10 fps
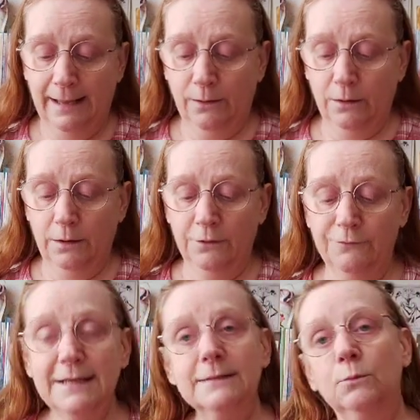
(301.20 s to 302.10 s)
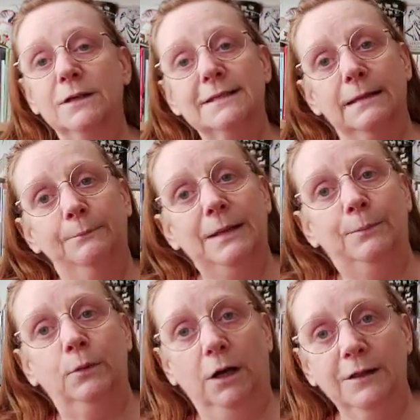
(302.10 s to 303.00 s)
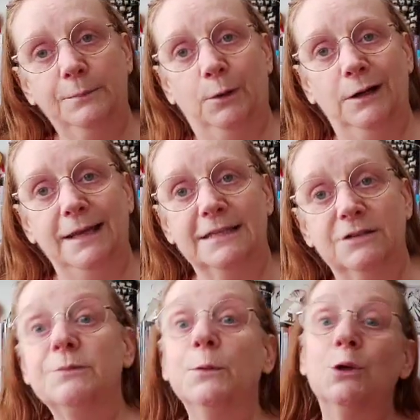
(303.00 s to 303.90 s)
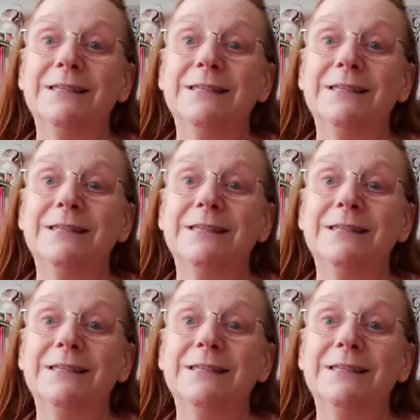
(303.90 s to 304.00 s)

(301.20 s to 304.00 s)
Now, the reason why some people like the polyester is